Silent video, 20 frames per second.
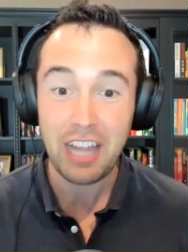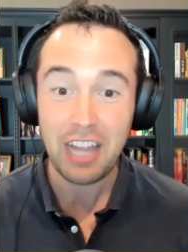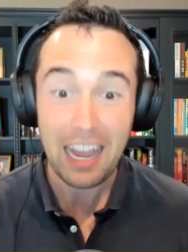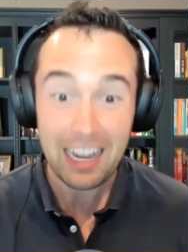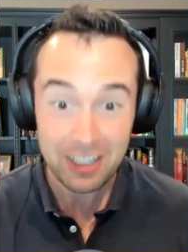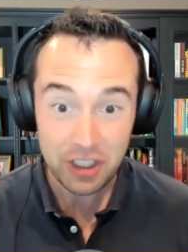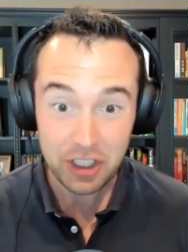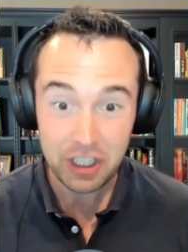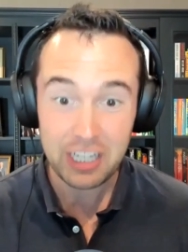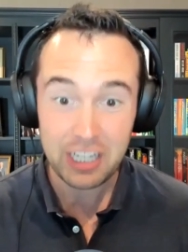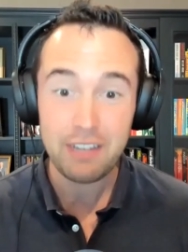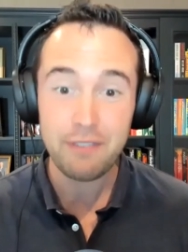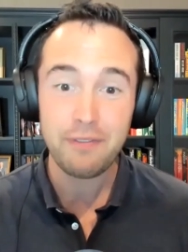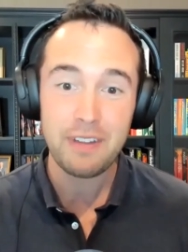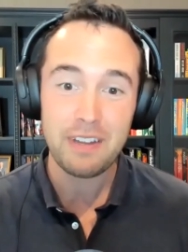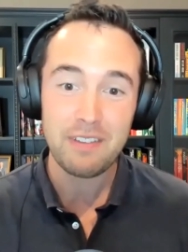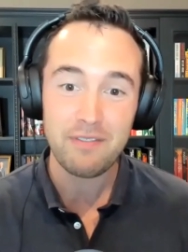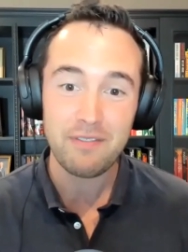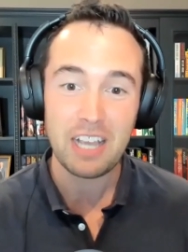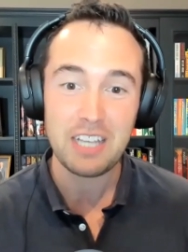Achieve
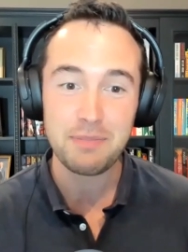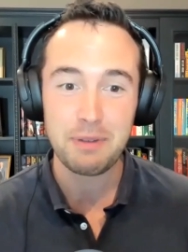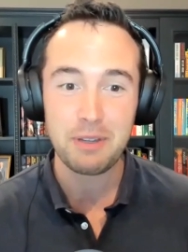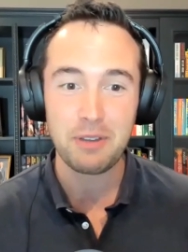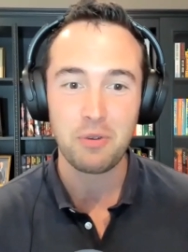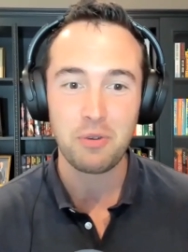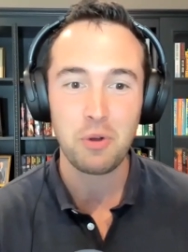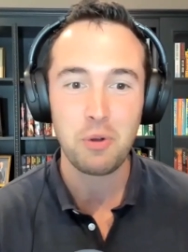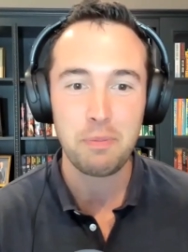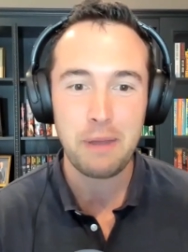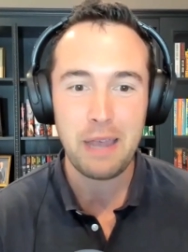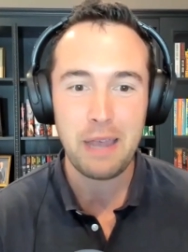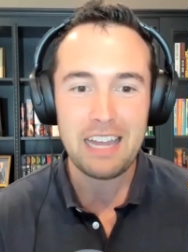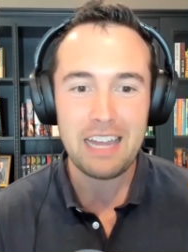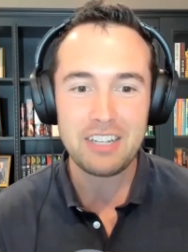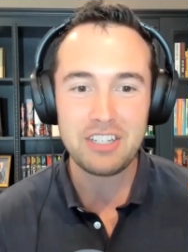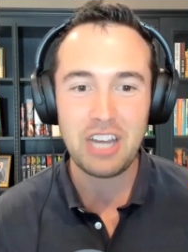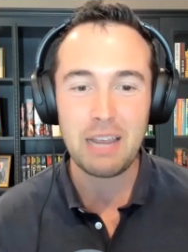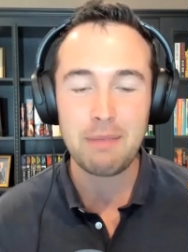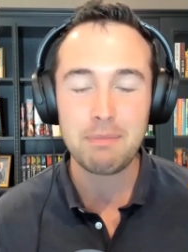Investment Group.
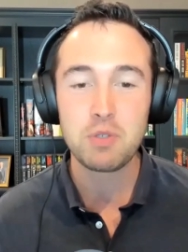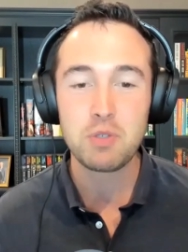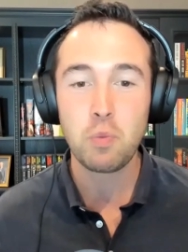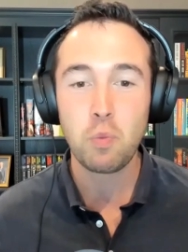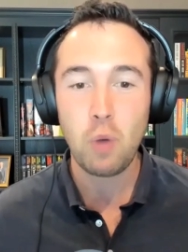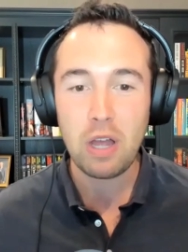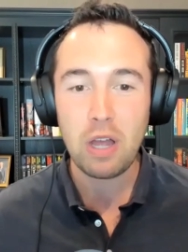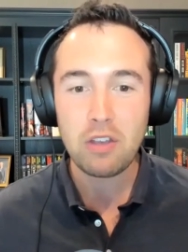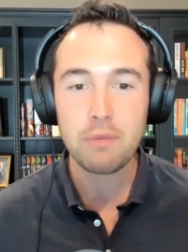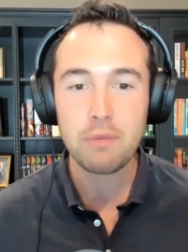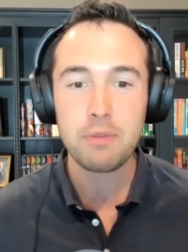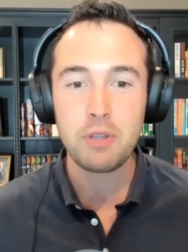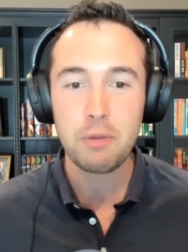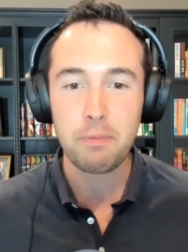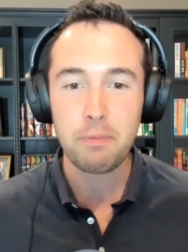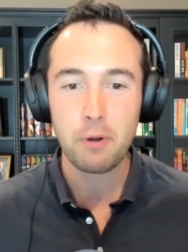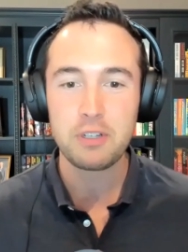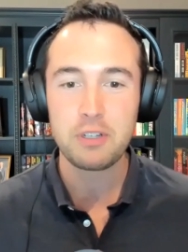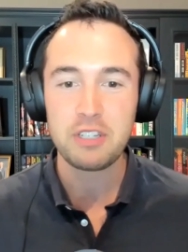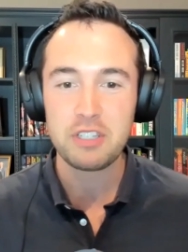James, welcome to
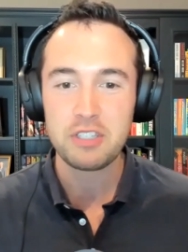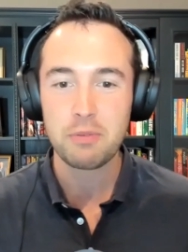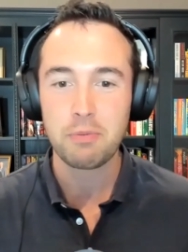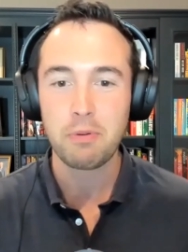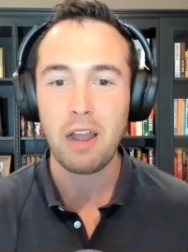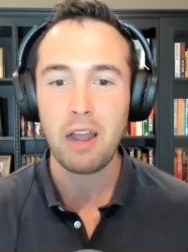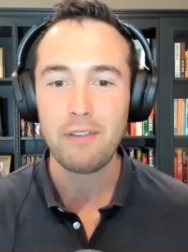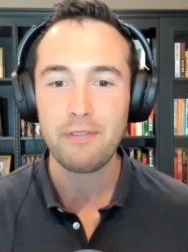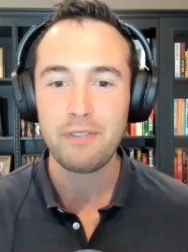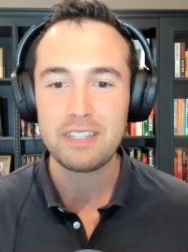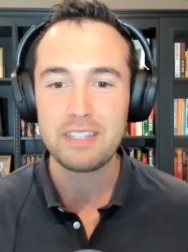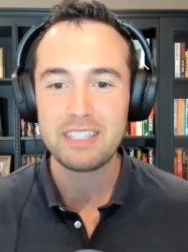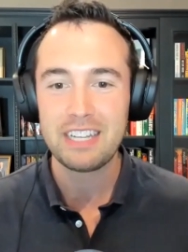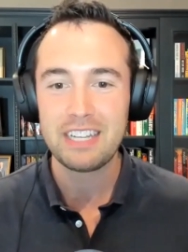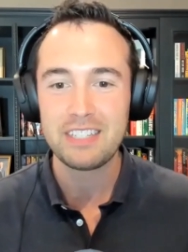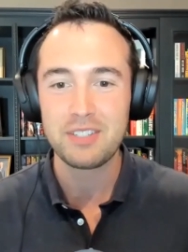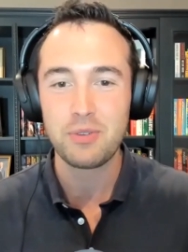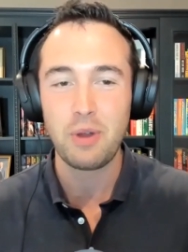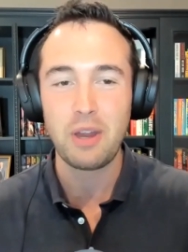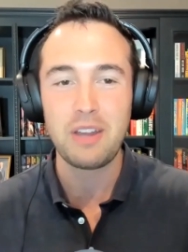Purchase to Profits.
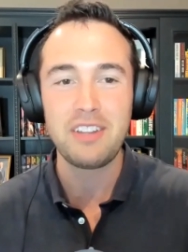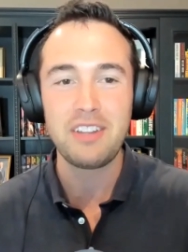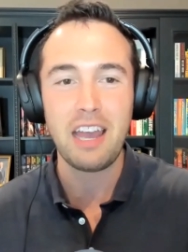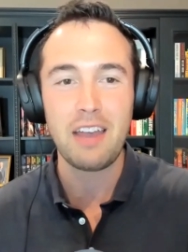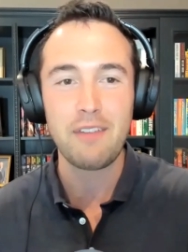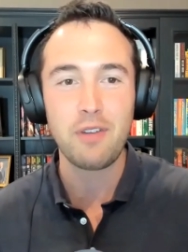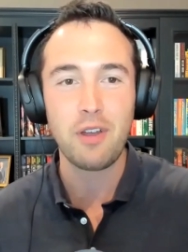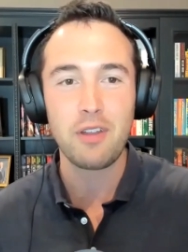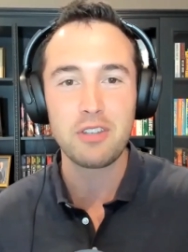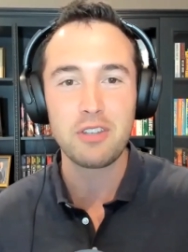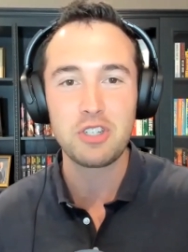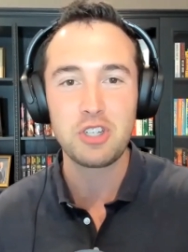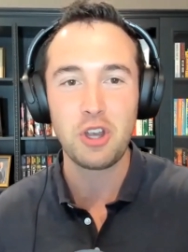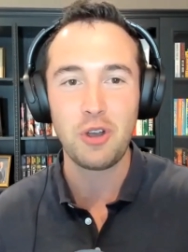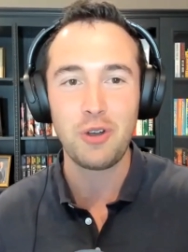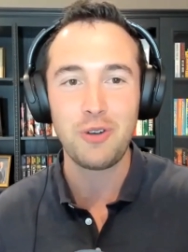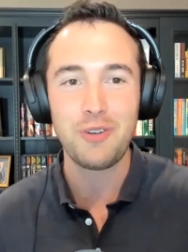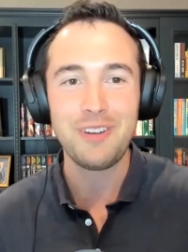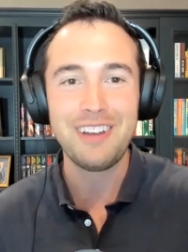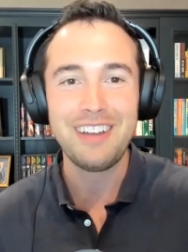It's great to have you on the
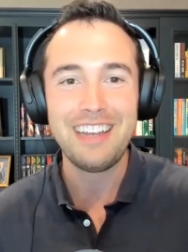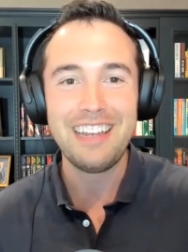show.